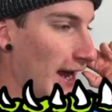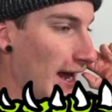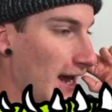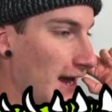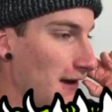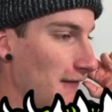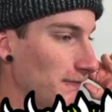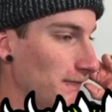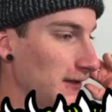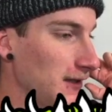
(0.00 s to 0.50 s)

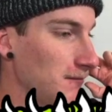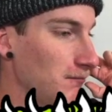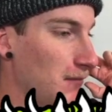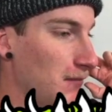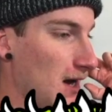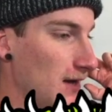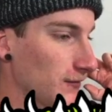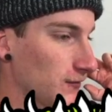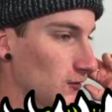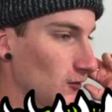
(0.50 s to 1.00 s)
have the
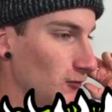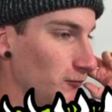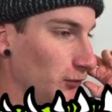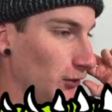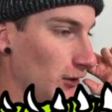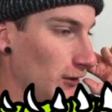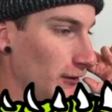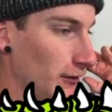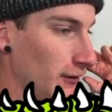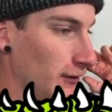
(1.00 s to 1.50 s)
Monster
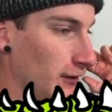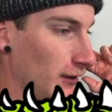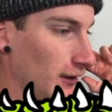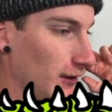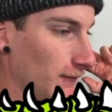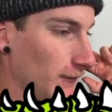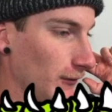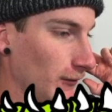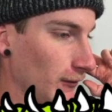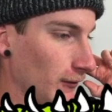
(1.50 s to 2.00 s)
Blood
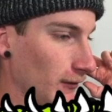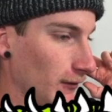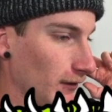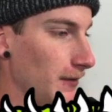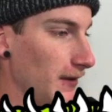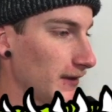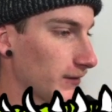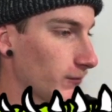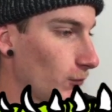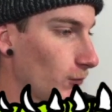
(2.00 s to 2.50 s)
cover.
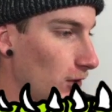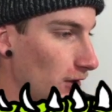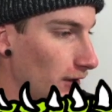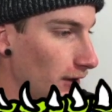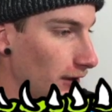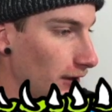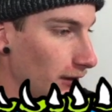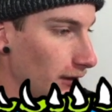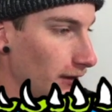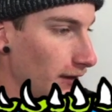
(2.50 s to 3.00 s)
This
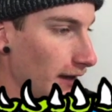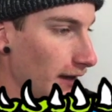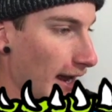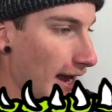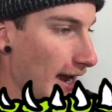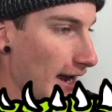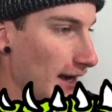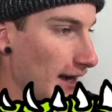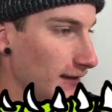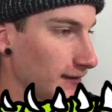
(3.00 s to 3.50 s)
one
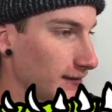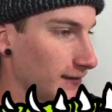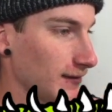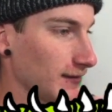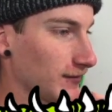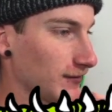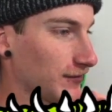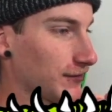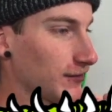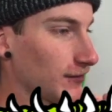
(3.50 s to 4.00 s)
has
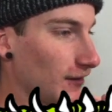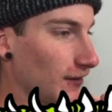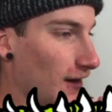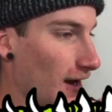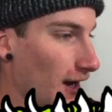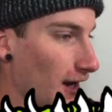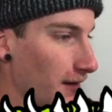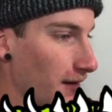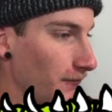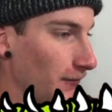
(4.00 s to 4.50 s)
the
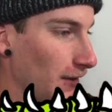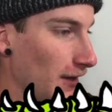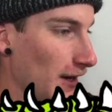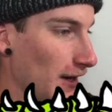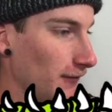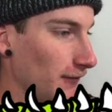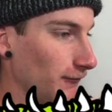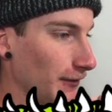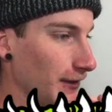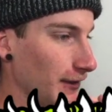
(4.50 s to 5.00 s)
slime
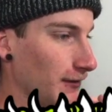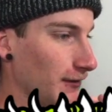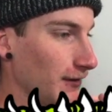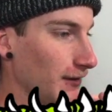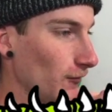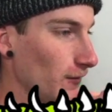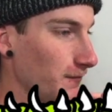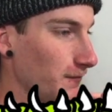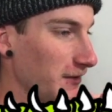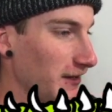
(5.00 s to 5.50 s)
kind of like
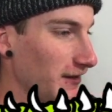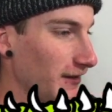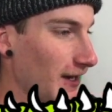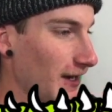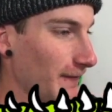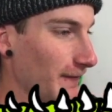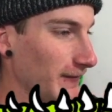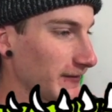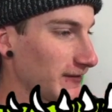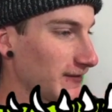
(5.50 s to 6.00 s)
creeping
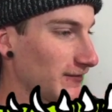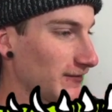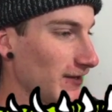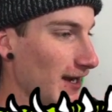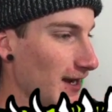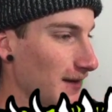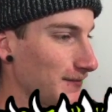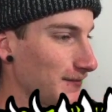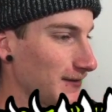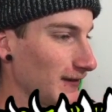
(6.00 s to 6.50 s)
down the
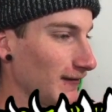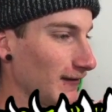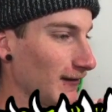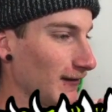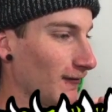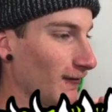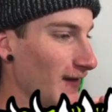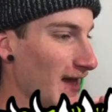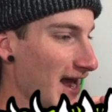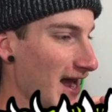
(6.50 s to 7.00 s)
steps and
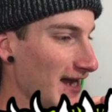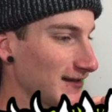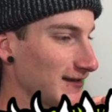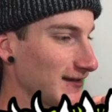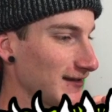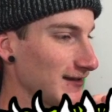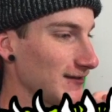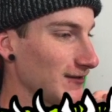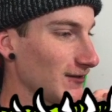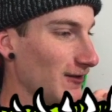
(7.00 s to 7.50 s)
the
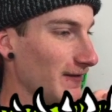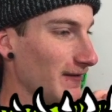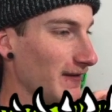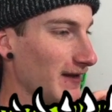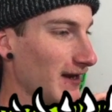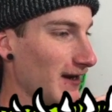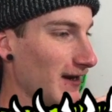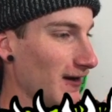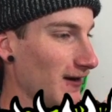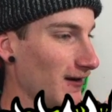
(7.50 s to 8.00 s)
glasses on
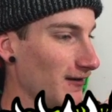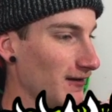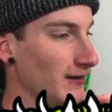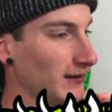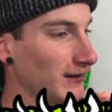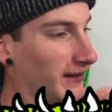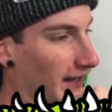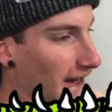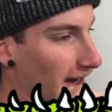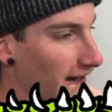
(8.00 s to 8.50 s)
there.
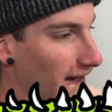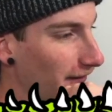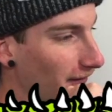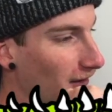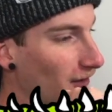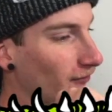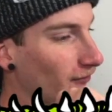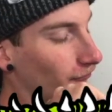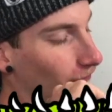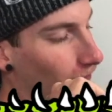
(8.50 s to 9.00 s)
Again,
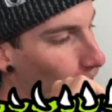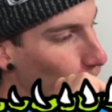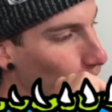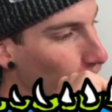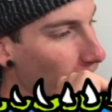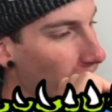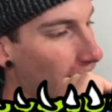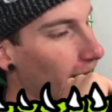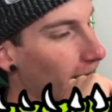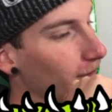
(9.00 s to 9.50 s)
a
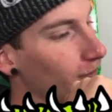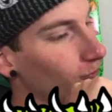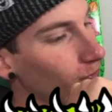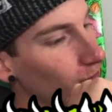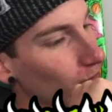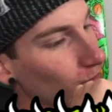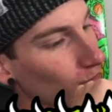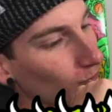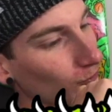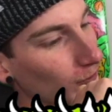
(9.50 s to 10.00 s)
lower
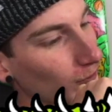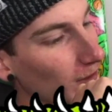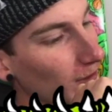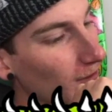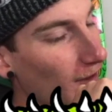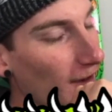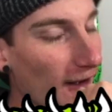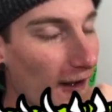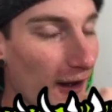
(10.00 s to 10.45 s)
angle, you're looking